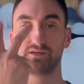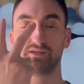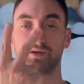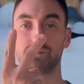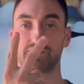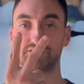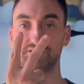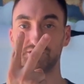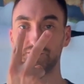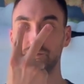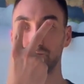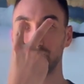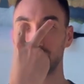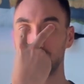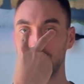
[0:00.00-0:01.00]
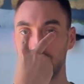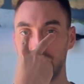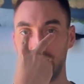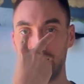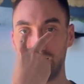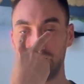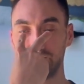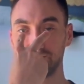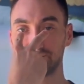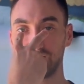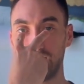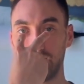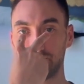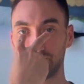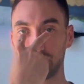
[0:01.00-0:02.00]
Number 2, eyes,
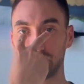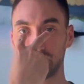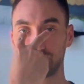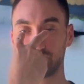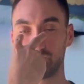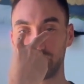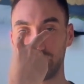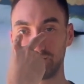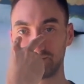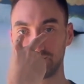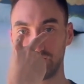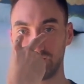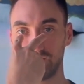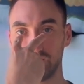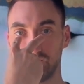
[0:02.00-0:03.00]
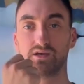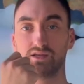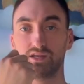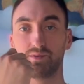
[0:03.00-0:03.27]
optic, it's what I see.